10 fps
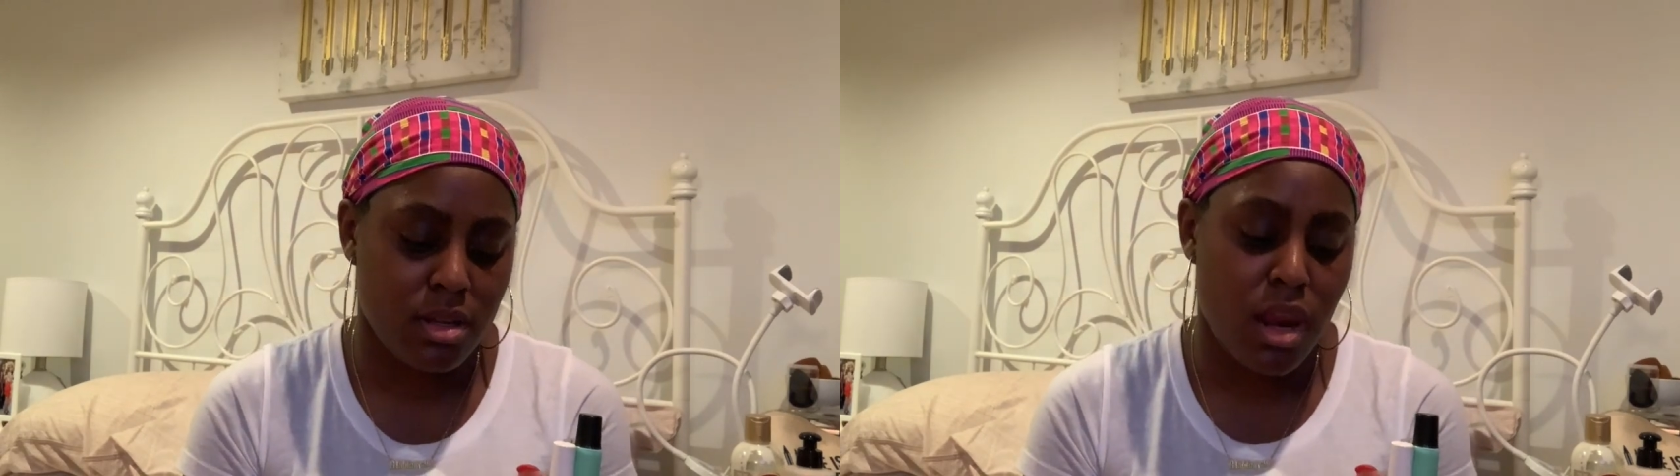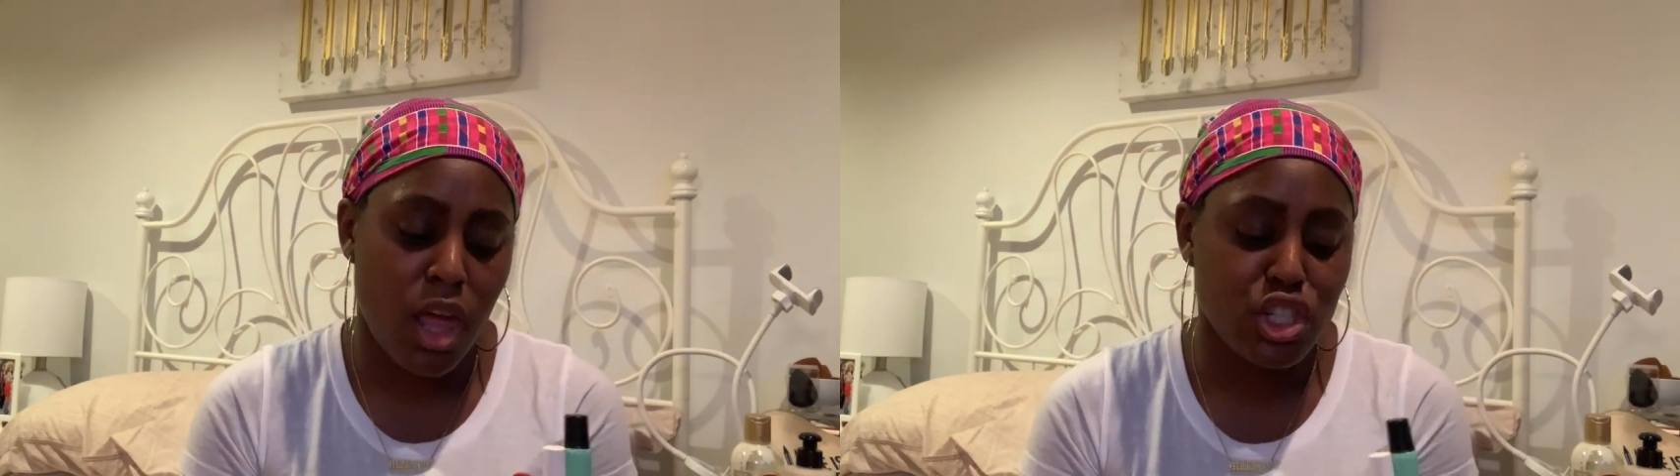
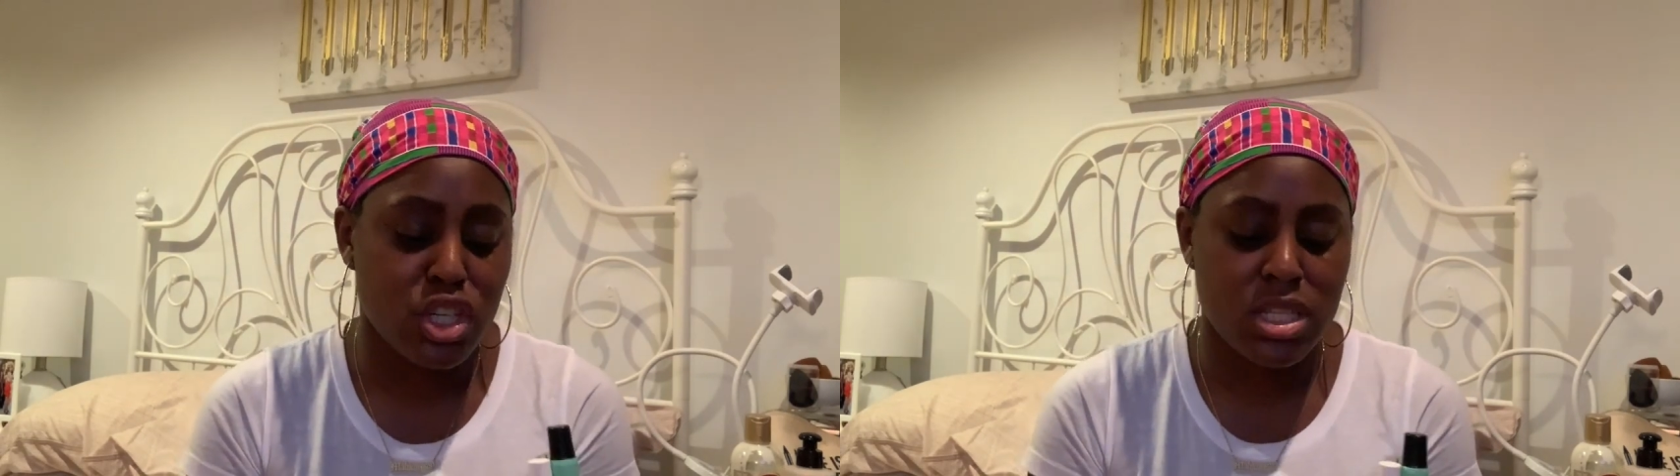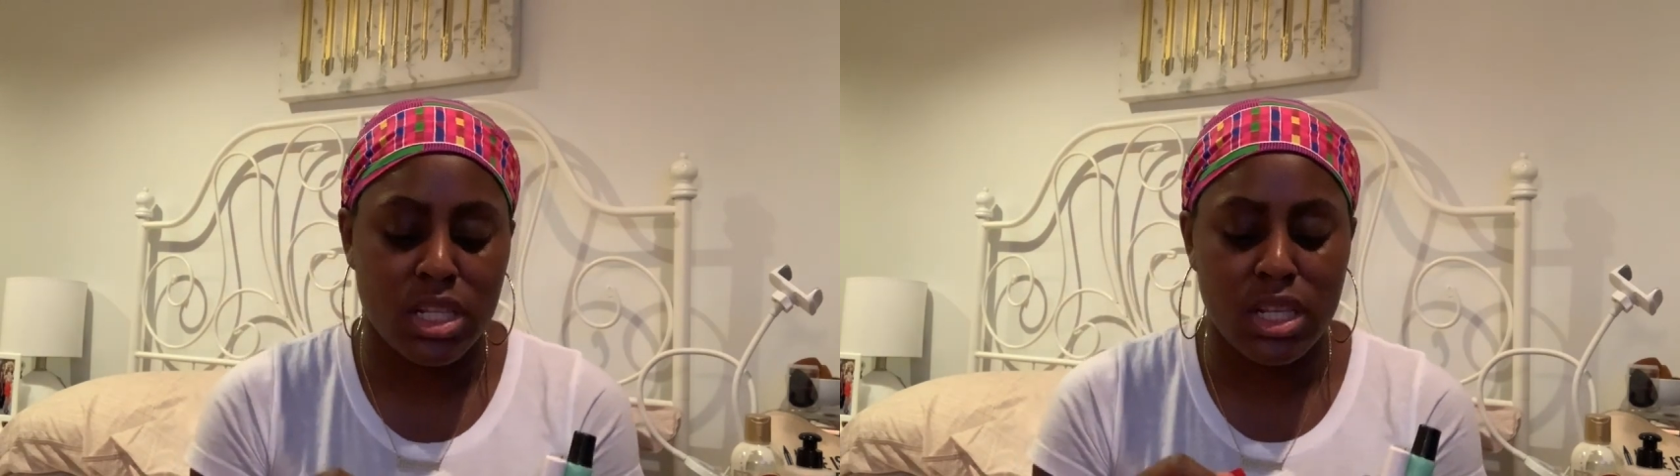
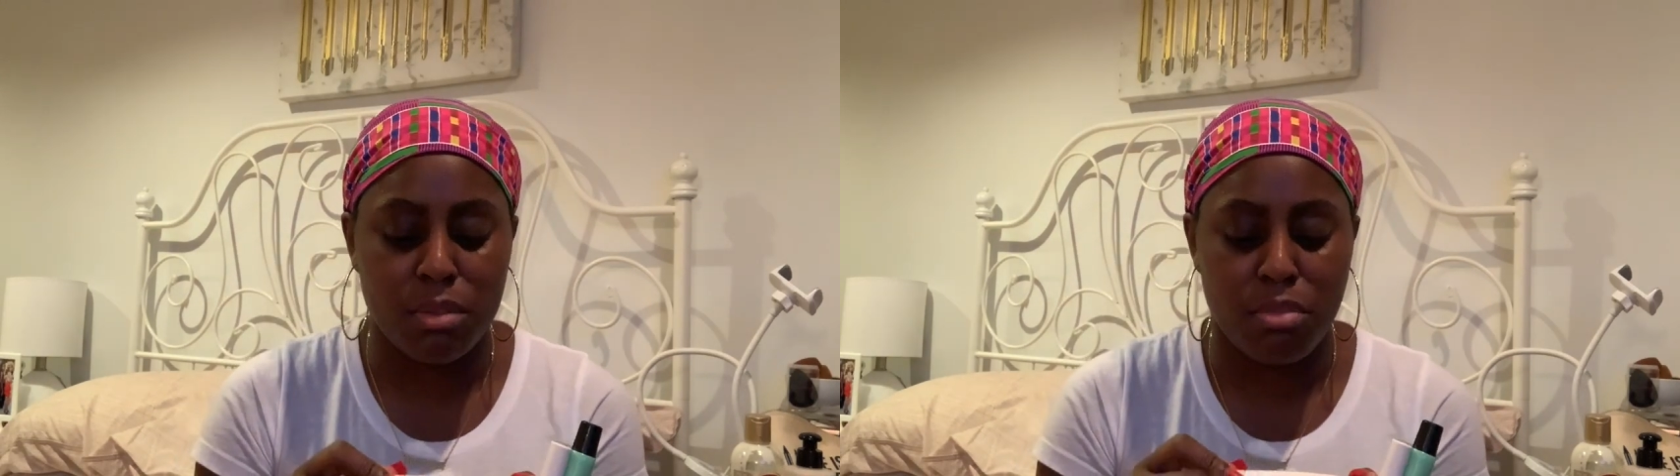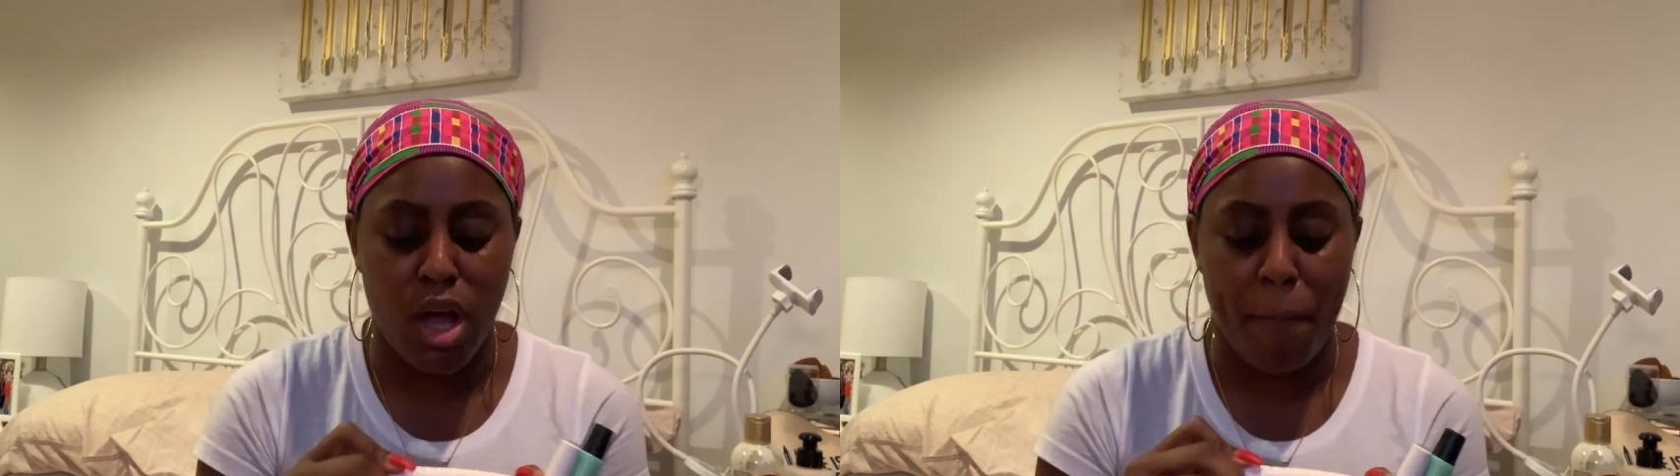Luscious
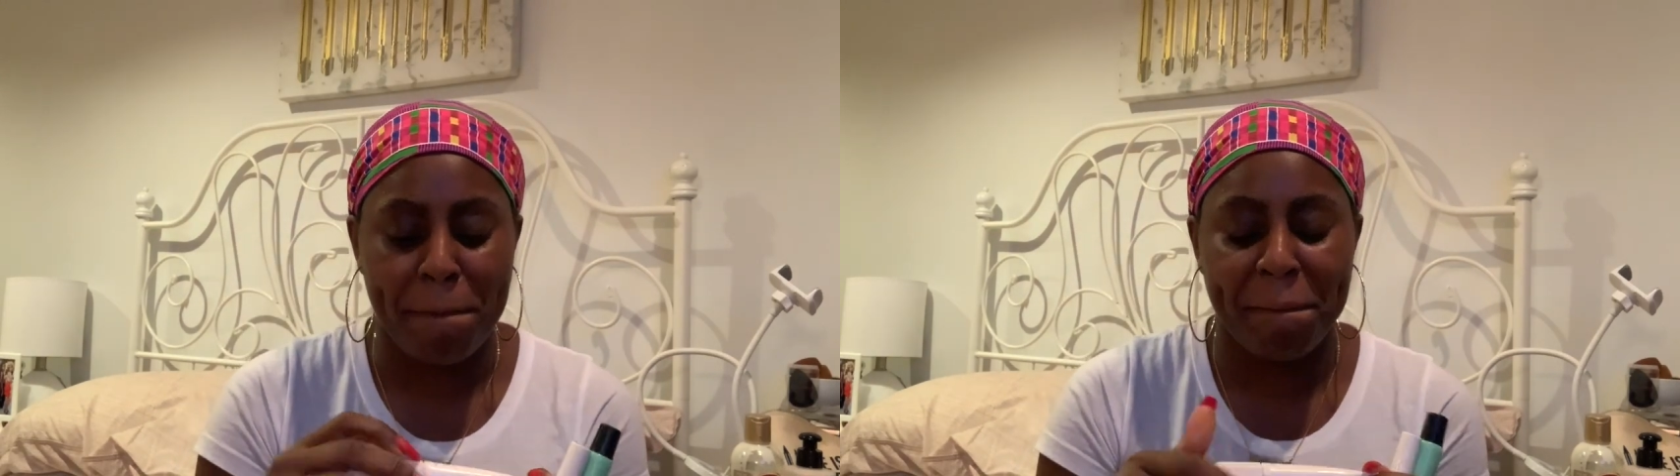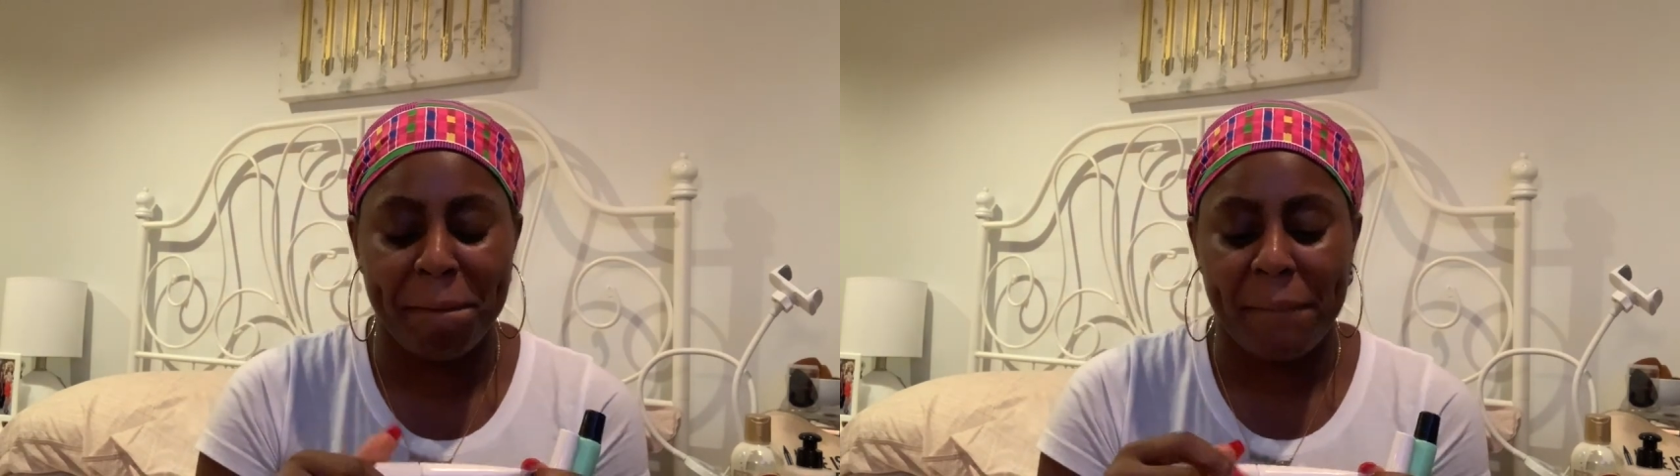Lip Balm.